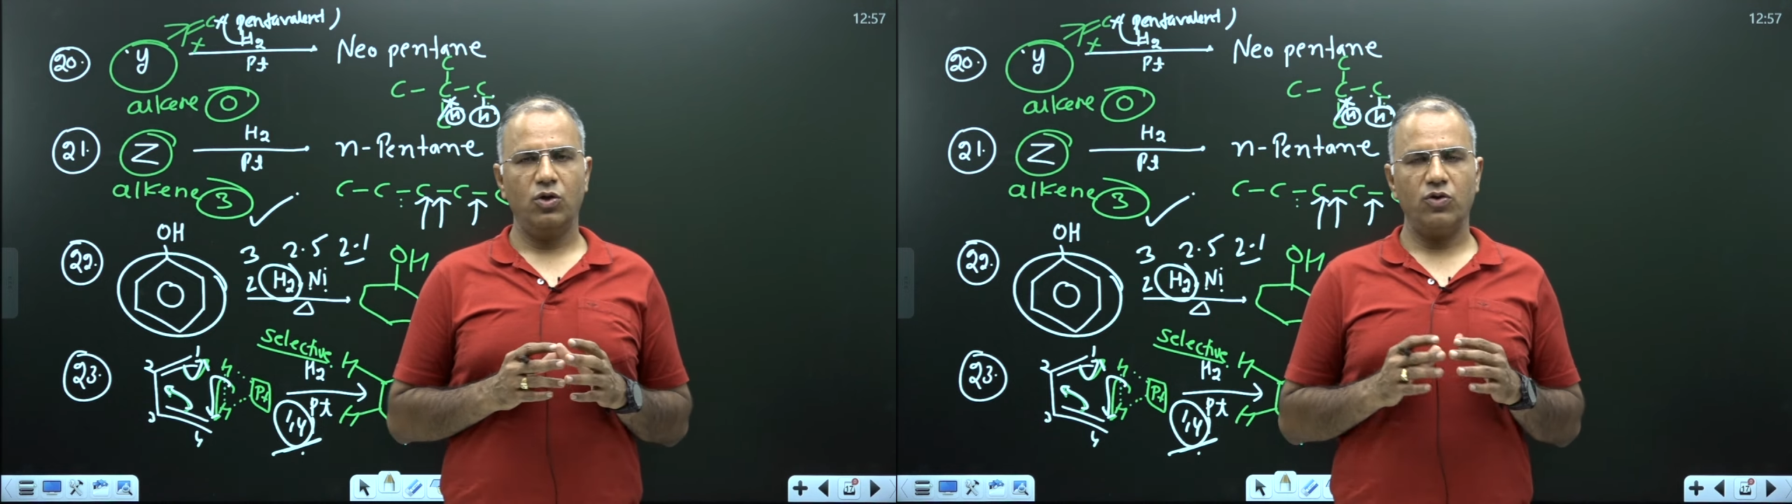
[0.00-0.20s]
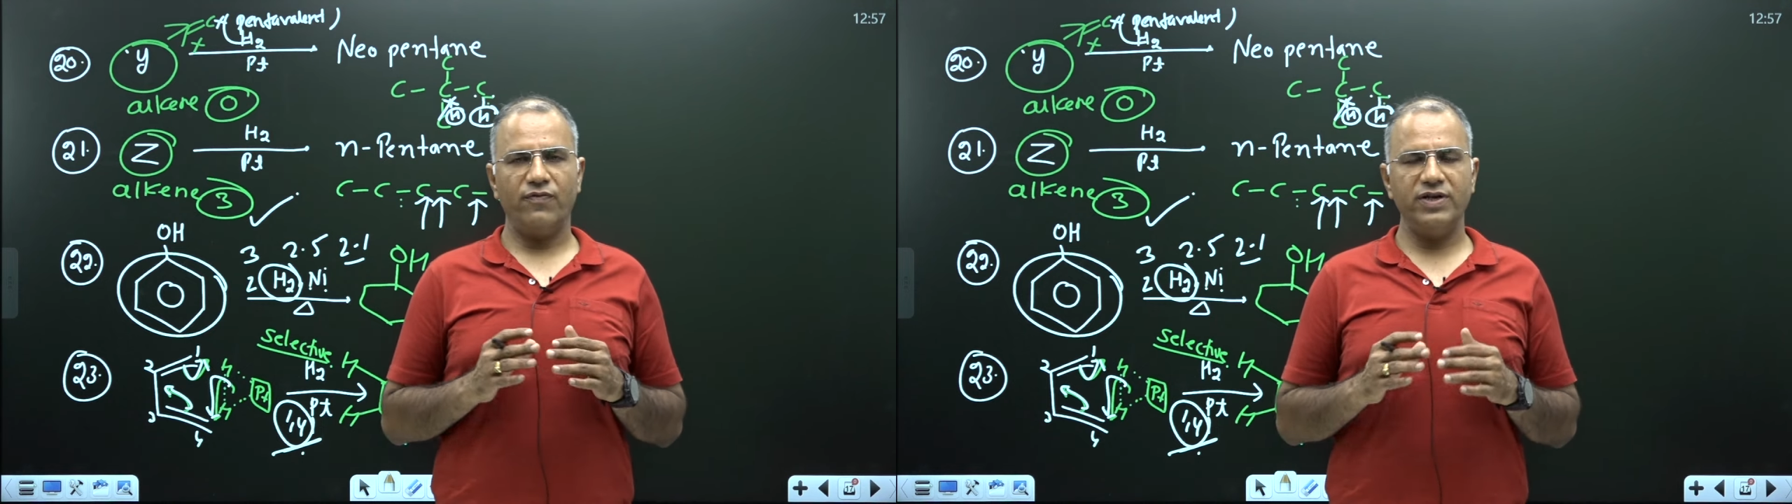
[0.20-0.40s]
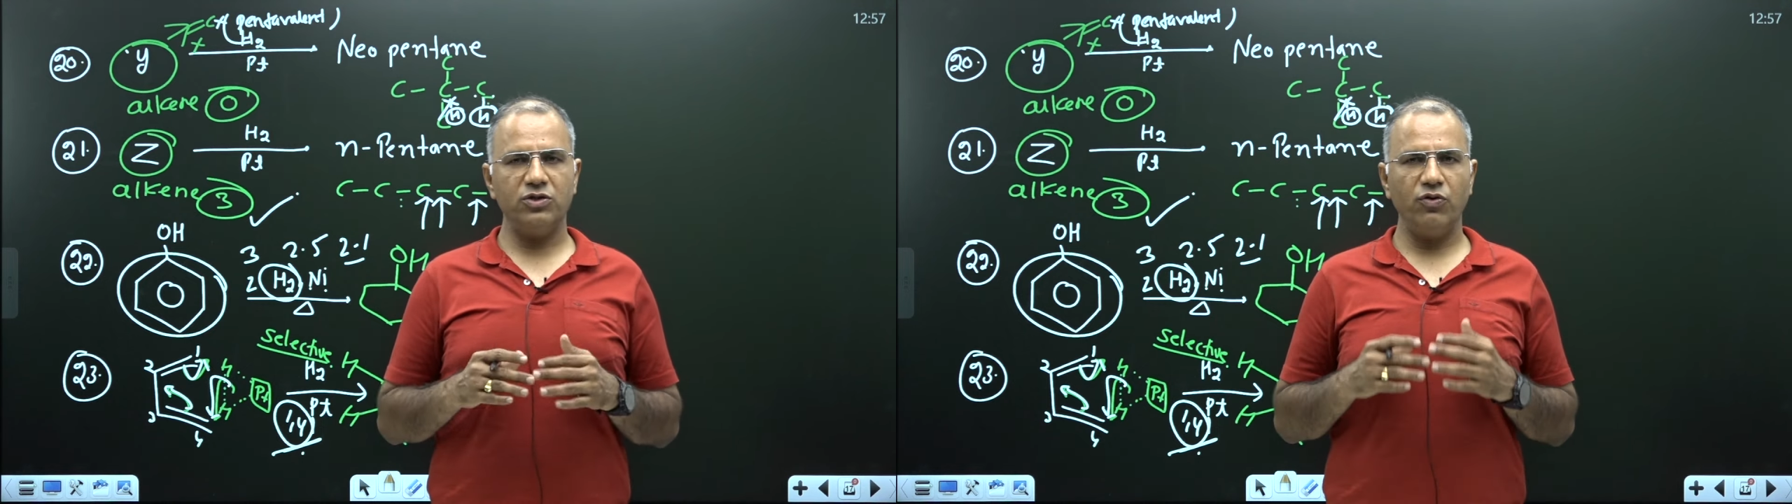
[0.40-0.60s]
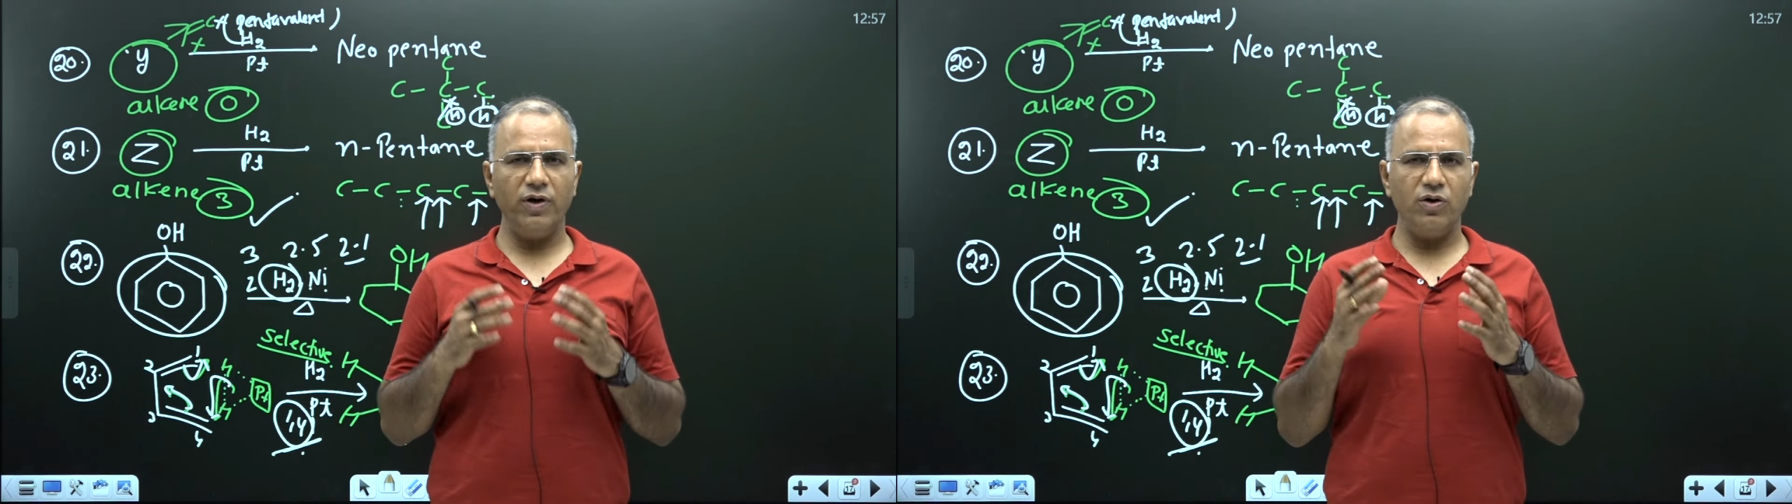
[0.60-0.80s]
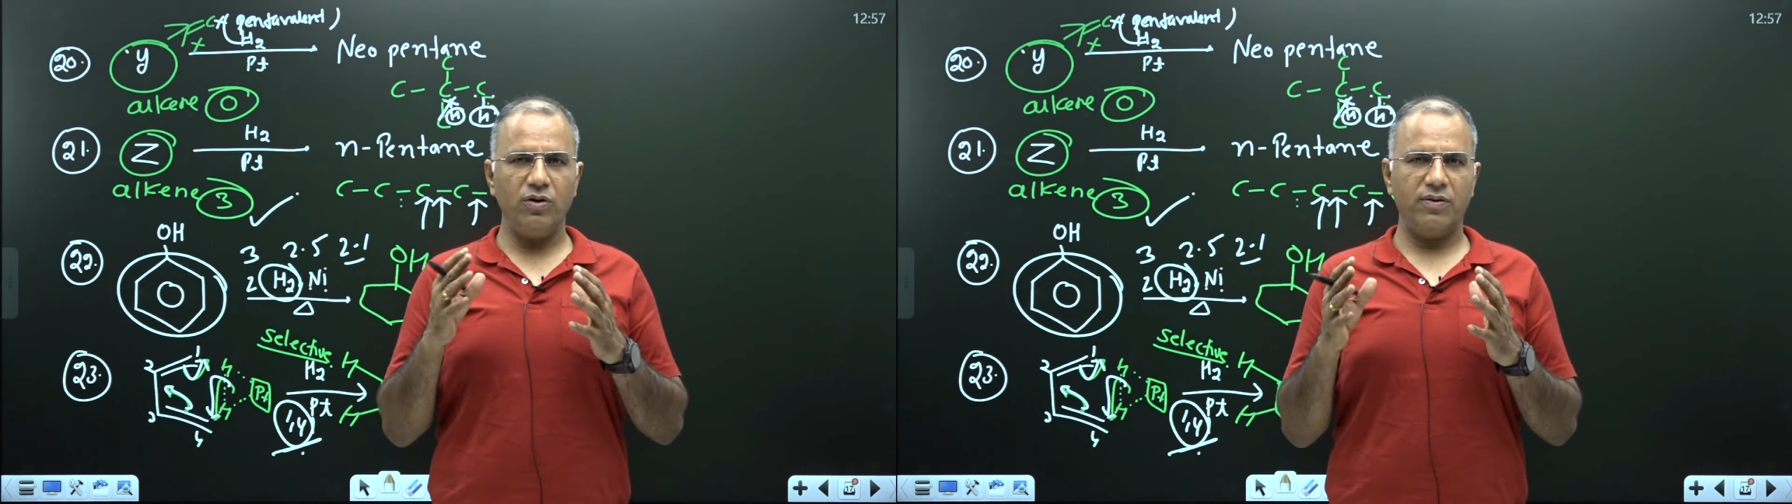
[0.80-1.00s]
So once you
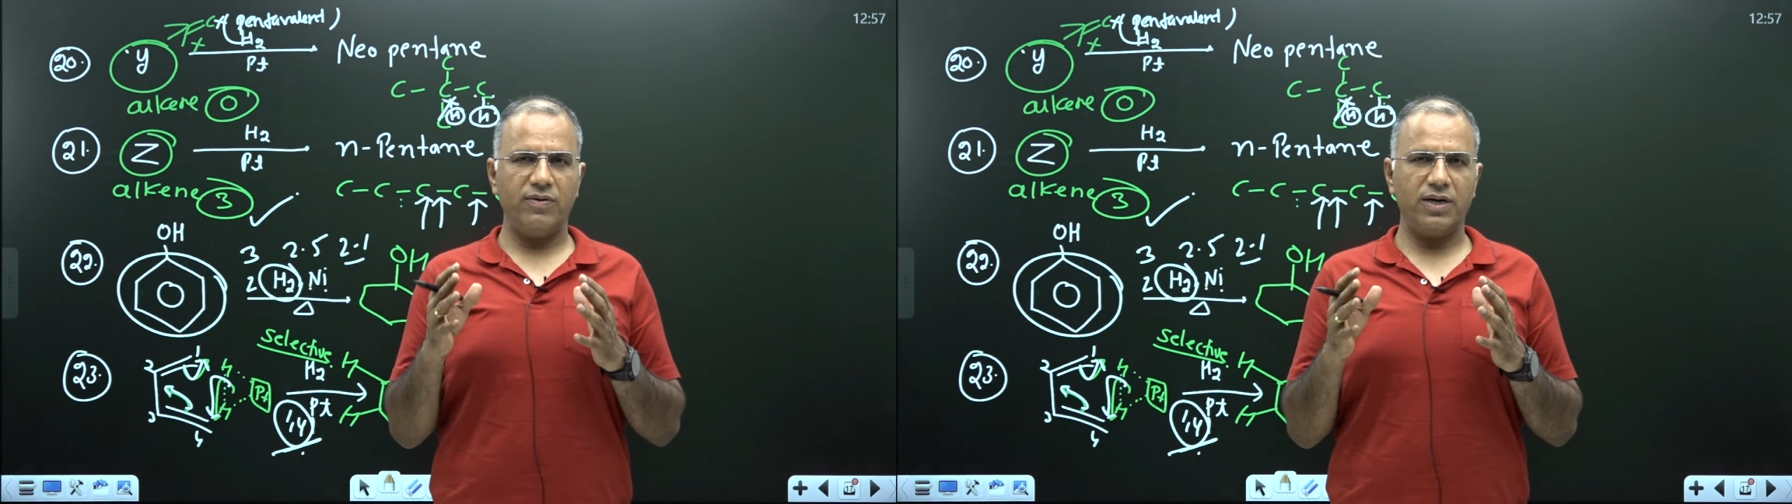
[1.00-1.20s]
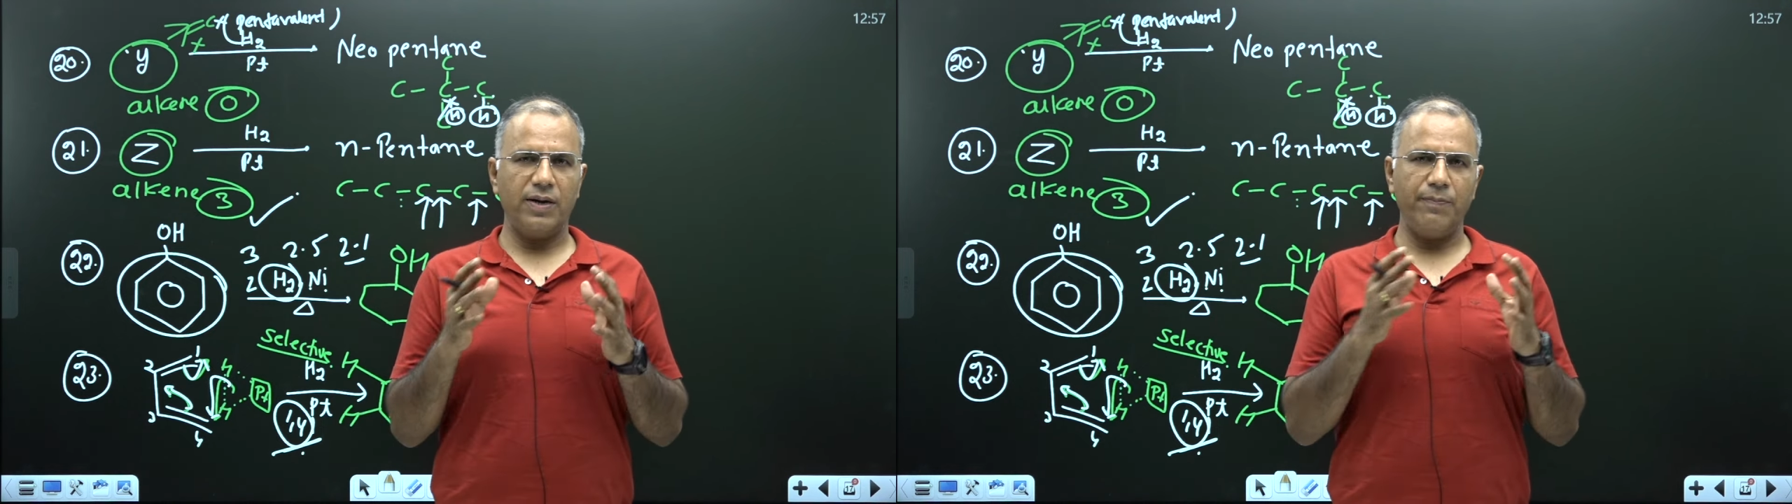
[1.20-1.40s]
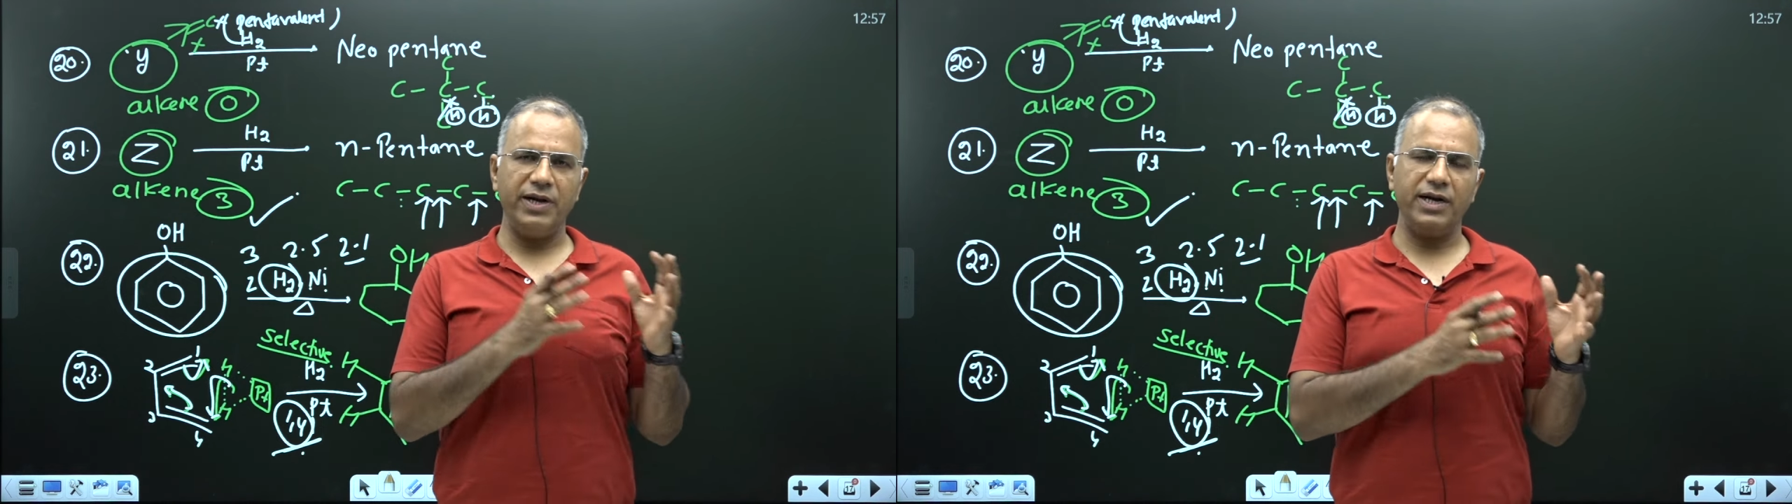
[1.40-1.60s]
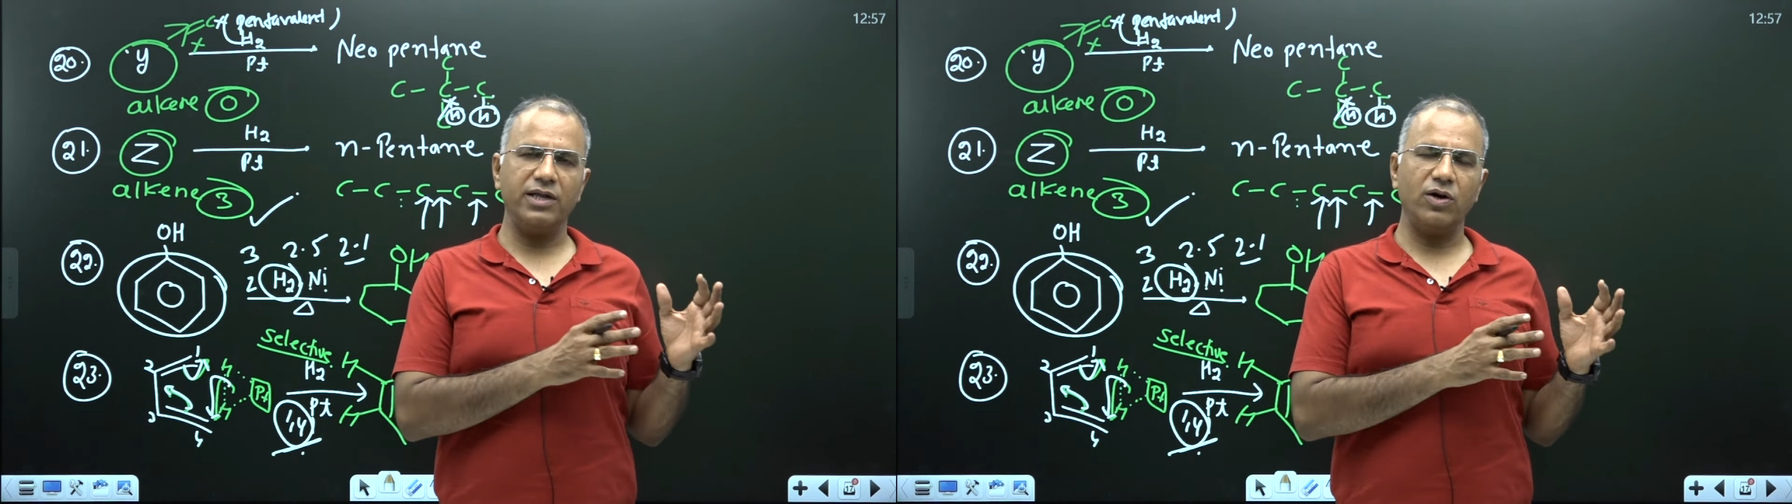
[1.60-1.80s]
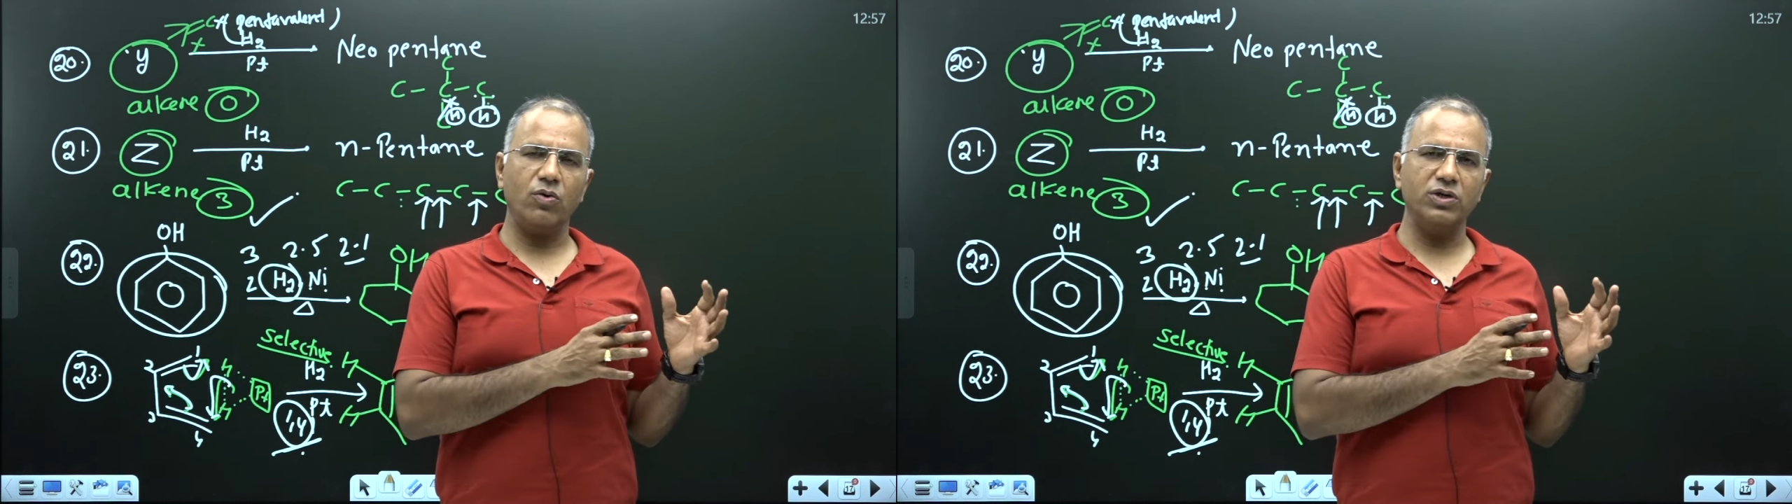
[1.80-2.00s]
will completed
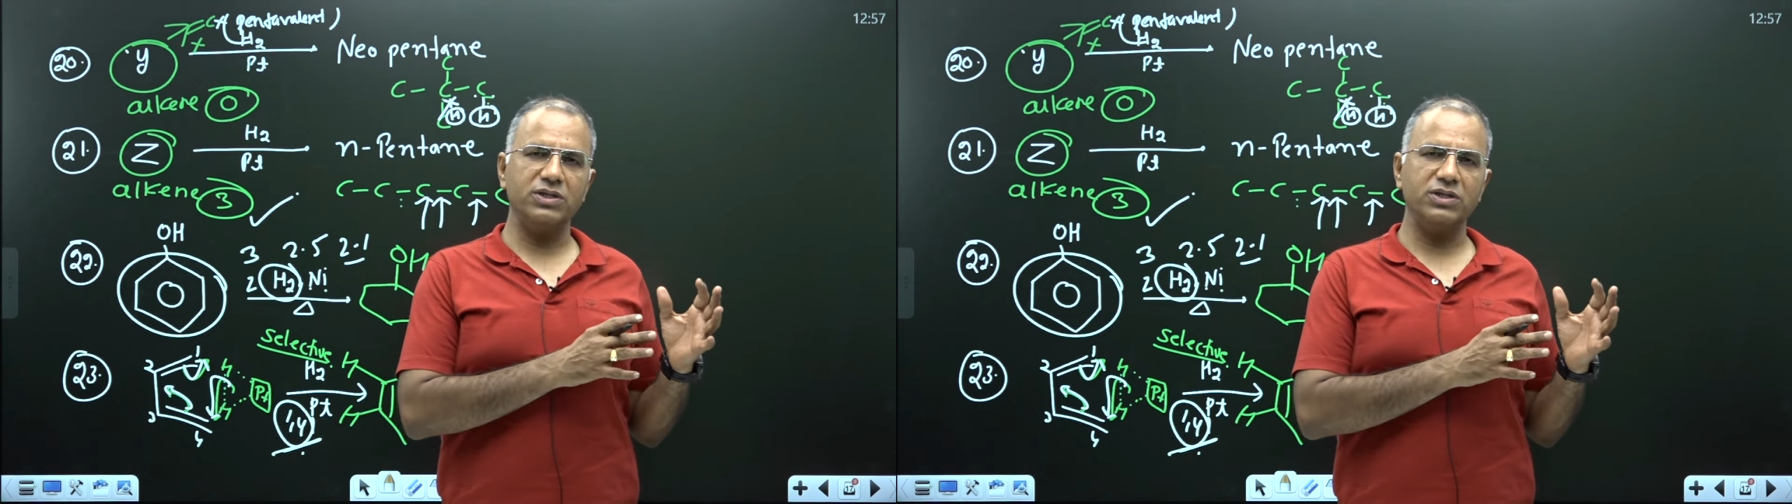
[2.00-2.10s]
the course,